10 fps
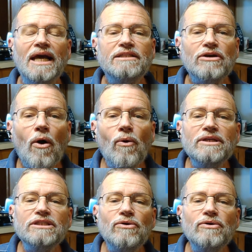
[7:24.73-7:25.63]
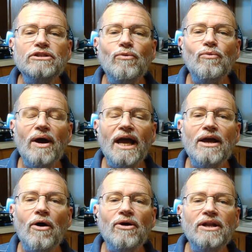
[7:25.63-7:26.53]
It's always going to
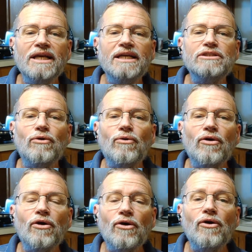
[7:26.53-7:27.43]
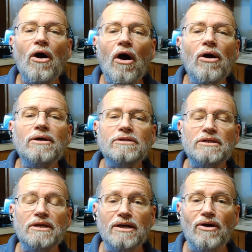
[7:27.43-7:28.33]
weigh on his or her heart,
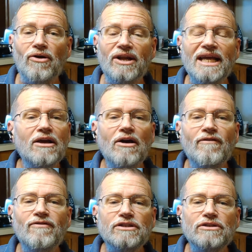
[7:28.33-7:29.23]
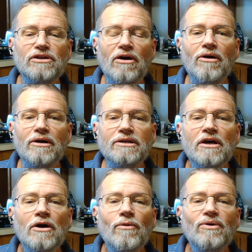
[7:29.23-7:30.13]
on any officer's heart,
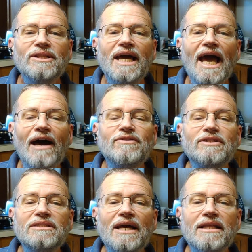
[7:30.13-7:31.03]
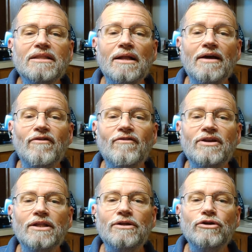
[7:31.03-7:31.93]
when they have to take the life of
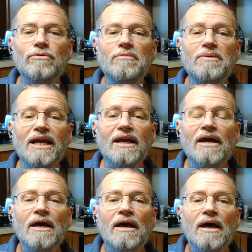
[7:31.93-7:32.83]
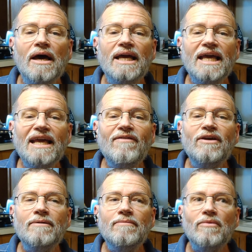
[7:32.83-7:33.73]
another human being.
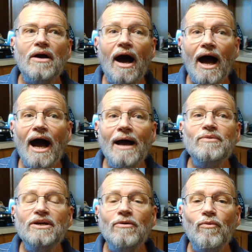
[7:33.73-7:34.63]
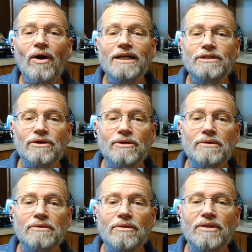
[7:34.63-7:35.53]
Even, I'm going to wager
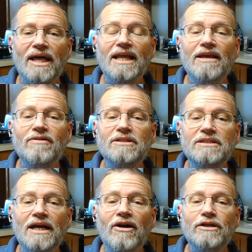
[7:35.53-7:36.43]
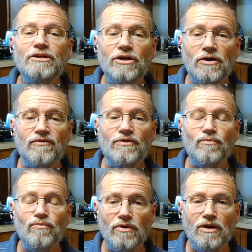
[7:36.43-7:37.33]
that even Derek
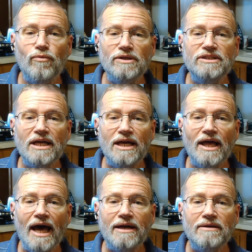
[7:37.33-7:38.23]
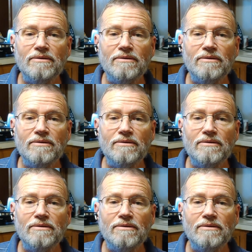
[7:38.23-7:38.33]
Chauvin would say that.